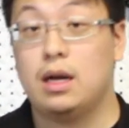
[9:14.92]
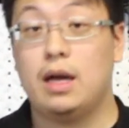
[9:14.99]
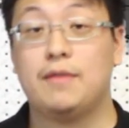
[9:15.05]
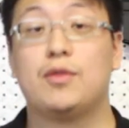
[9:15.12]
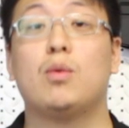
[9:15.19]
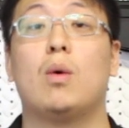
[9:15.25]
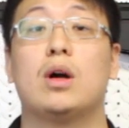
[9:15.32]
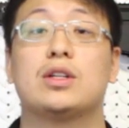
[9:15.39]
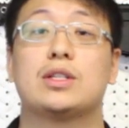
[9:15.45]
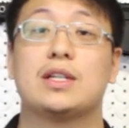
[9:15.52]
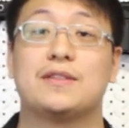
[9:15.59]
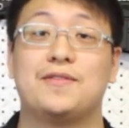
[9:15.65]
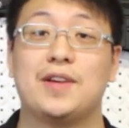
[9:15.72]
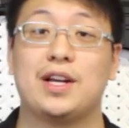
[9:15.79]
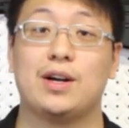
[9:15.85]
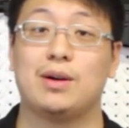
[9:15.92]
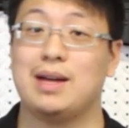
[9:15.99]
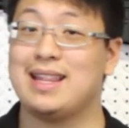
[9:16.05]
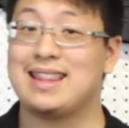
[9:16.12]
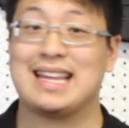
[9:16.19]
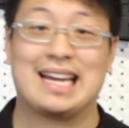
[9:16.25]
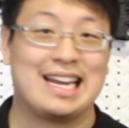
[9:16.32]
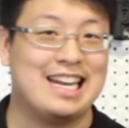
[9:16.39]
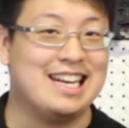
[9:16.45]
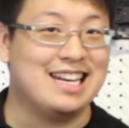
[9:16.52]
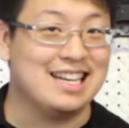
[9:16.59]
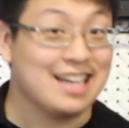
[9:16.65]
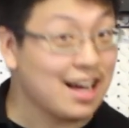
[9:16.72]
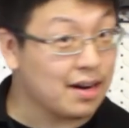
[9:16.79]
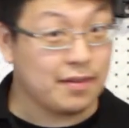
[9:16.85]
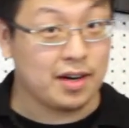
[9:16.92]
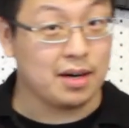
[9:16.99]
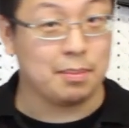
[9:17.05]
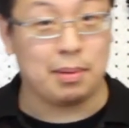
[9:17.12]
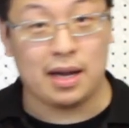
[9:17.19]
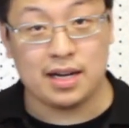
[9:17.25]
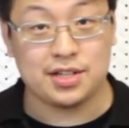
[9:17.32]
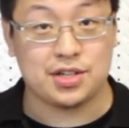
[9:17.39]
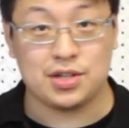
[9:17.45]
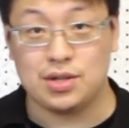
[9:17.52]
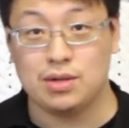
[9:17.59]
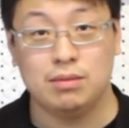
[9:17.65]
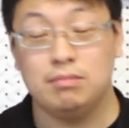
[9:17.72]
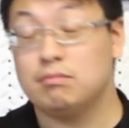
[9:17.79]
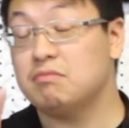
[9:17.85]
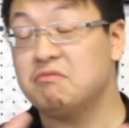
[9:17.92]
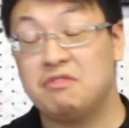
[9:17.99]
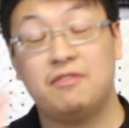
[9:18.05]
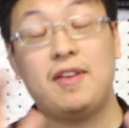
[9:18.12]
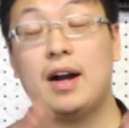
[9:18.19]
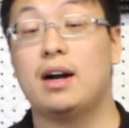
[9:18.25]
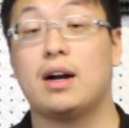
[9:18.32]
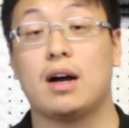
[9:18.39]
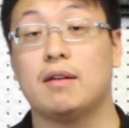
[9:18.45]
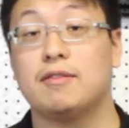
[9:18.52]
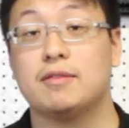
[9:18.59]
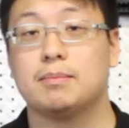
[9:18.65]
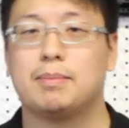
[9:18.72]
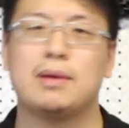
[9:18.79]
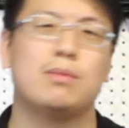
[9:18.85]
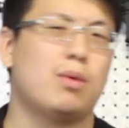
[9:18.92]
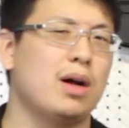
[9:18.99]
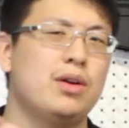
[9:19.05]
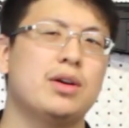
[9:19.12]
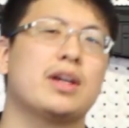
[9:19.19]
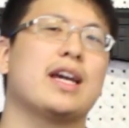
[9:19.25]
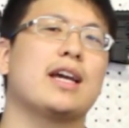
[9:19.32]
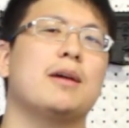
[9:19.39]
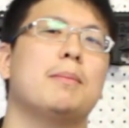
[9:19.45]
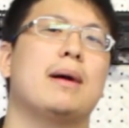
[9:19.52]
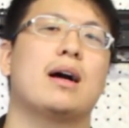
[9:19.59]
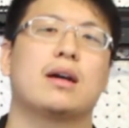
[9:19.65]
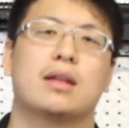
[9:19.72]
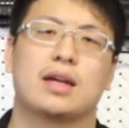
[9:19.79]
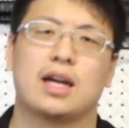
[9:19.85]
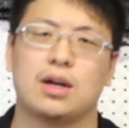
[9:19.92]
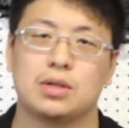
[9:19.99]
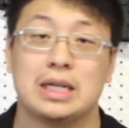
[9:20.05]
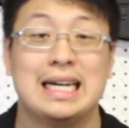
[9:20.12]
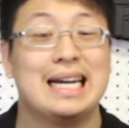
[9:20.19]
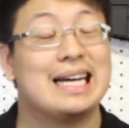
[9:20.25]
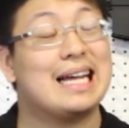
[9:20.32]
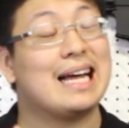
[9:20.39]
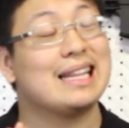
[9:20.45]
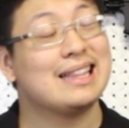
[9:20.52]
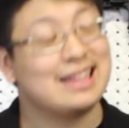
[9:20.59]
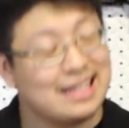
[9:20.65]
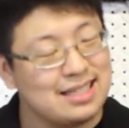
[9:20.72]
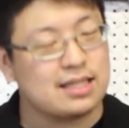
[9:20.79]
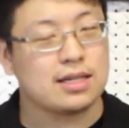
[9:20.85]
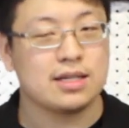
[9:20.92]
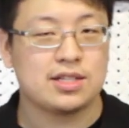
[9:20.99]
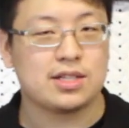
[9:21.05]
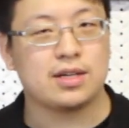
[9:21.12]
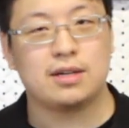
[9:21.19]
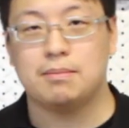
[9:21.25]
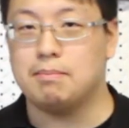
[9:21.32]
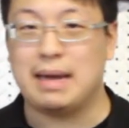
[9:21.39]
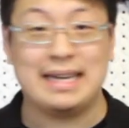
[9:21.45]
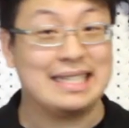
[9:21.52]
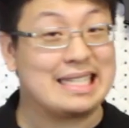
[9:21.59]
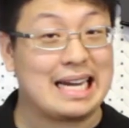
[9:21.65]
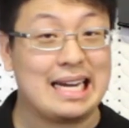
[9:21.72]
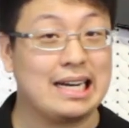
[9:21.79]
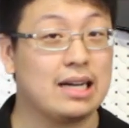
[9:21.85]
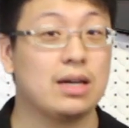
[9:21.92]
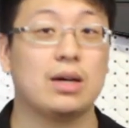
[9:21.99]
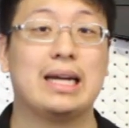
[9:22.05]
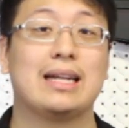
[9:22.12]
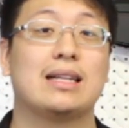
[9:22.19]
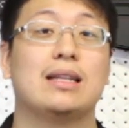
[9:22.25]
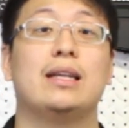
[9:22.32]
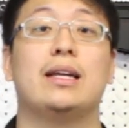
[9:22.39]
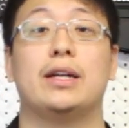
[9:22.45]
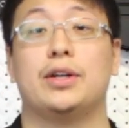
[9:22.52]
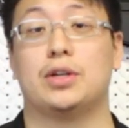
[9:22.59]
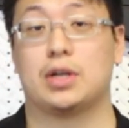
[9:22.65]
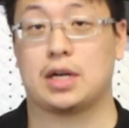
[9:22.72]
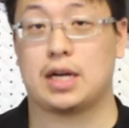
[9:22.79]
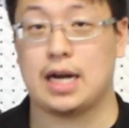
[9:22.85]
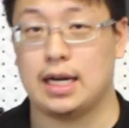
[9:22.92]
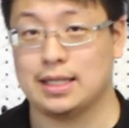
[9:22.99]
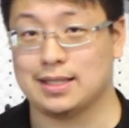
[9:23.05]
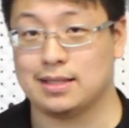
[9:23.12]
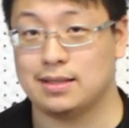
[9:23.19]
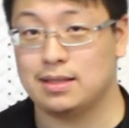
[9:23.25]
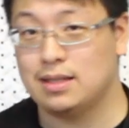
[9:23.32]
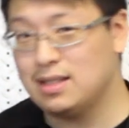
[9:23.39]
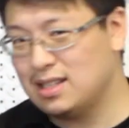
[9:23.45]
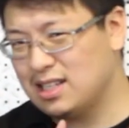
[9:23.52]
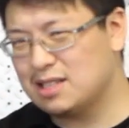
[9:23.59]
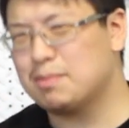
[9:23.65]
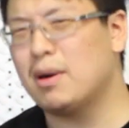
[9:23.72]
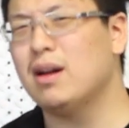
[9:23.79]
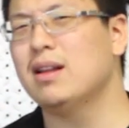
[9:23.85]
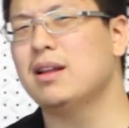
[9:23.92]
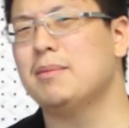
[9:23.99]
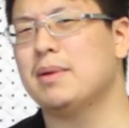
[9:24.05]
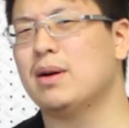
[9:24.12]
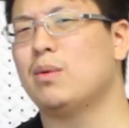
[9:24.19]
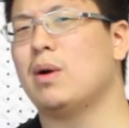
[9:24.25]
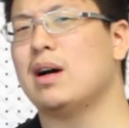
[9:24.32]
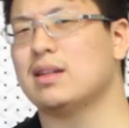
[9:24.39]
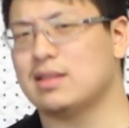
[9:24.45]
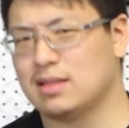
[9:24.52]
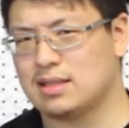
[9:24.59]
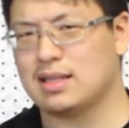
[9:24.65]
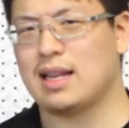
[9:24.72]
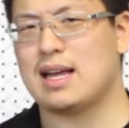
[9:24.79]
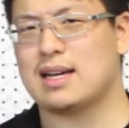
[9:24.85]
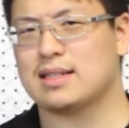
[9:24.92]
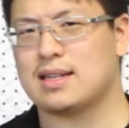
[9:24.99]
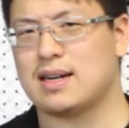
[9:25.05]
If you watch this video and think none of it applies to you, Fair enough, but while you're kicking back on the couch, at least consider maintaining and cleaning your guns. It's probably been a while since the last